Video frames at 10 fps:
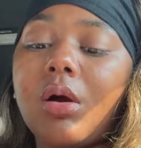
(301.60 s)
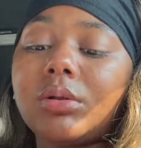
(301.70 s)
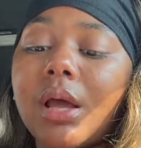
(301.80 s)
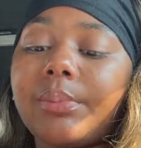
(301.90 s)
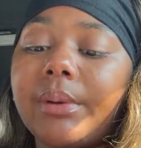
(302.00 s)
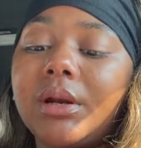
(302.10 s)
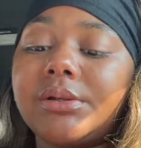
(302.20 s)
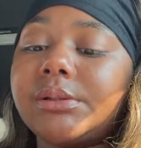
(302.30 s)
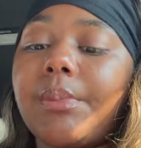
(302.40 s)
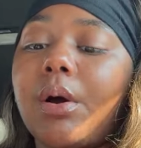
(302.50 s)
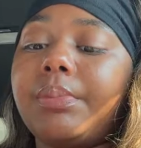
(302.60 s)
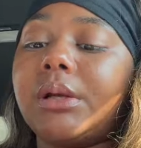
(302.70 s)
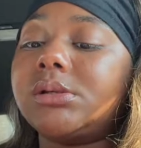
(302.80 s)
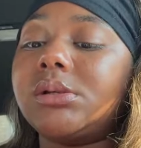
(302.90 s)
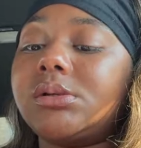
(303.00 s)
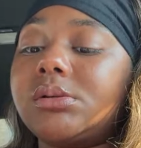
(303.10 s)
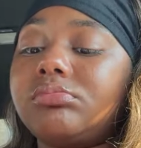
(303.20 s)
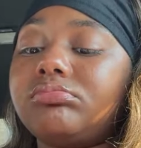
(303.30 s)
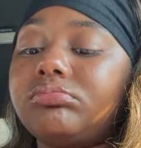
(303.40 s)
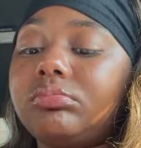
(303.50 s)
don't like being in small places.
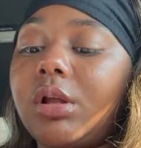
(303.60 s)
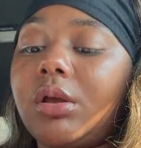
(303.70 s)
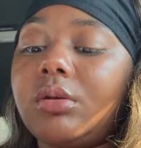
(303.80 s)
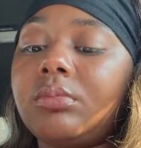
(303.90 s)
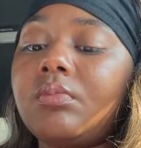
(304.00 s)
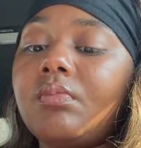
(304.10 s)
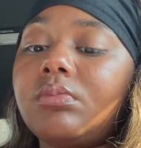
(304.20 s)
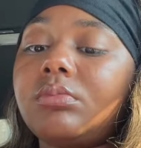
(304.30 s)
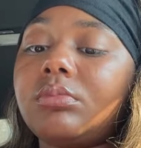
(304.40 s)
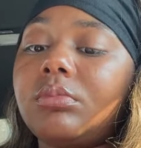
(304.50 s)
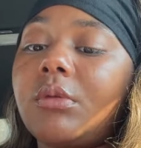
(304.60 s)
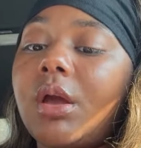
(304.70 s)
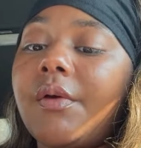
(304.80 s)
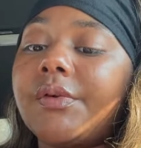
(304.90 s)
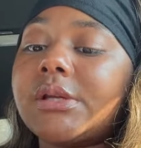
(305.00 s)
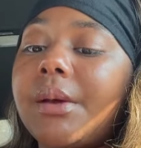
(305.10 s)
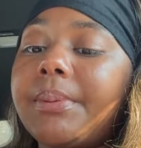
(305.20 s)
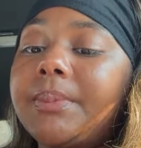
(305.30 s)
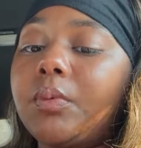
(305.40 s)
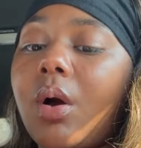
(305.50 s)
Like, every time
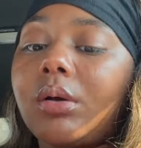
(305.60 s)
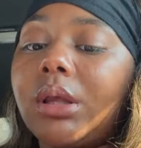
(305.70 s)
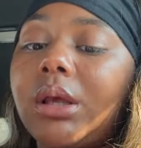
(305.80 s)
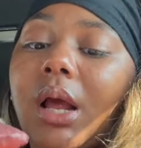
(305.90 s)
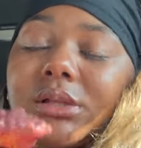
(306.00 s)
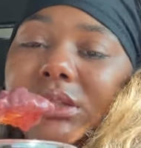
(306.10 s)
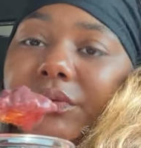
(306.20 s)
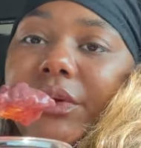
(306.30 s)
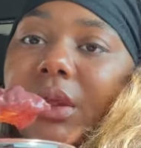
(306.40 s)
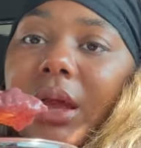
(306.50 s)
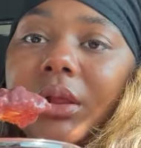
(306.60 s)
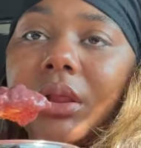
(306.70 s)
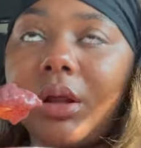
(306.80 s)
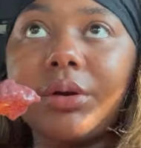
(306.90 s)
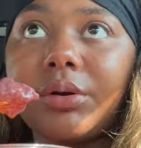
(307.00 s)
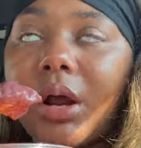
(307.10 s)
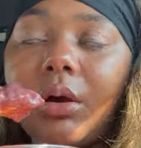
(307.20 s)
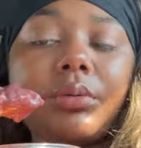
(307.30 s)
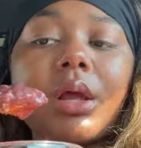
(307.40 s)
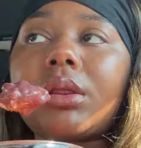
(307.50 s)
people walk in, I just feel like cluttered. I
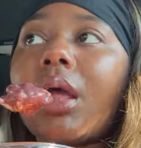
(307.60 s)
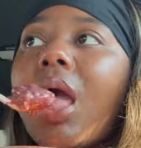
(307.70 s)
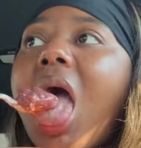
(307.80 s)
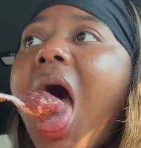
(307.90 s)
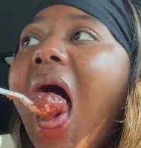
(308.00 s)
don't like that.